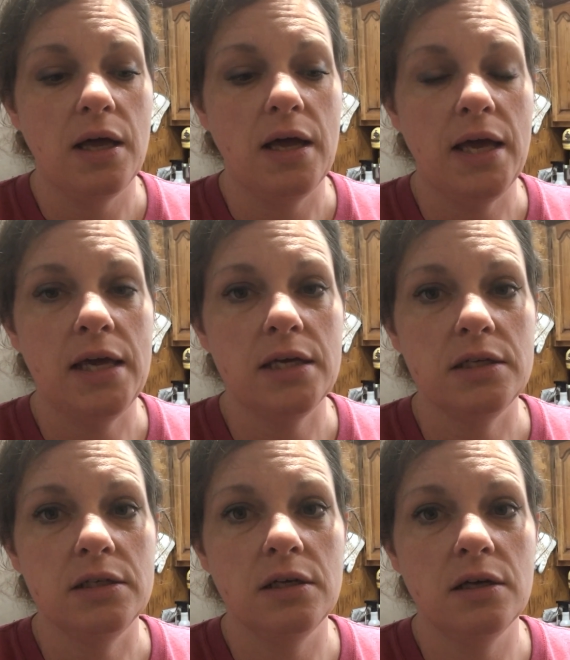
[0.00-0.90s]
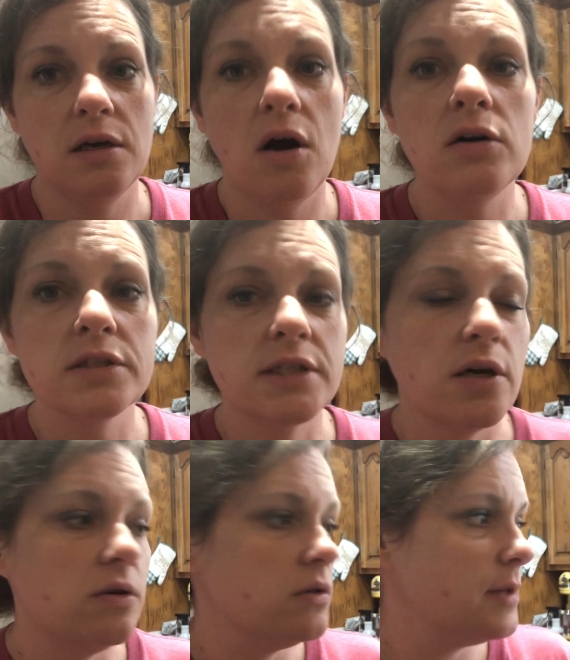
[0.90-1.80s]
And
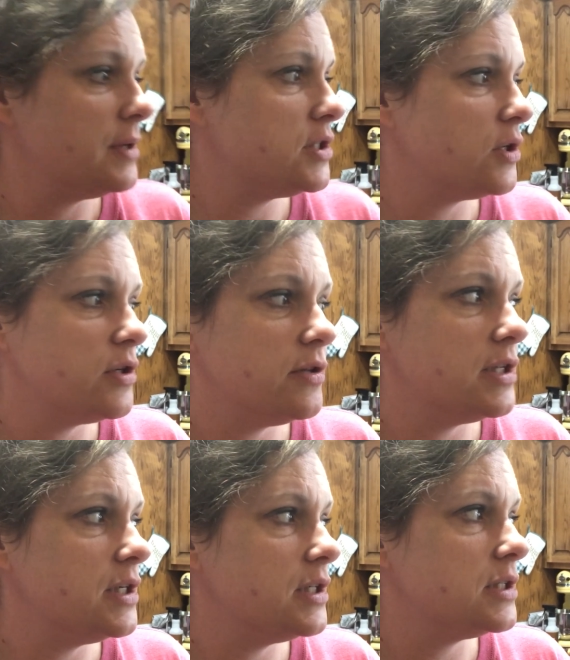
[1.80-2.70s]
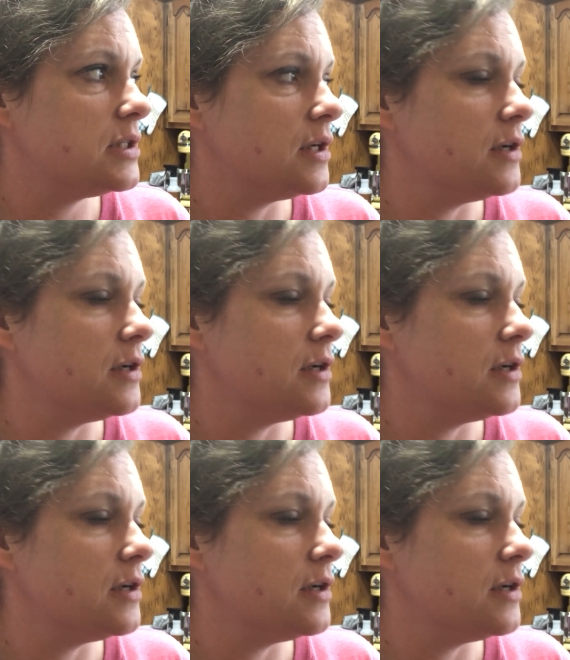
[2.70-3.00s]
also, let me show you this.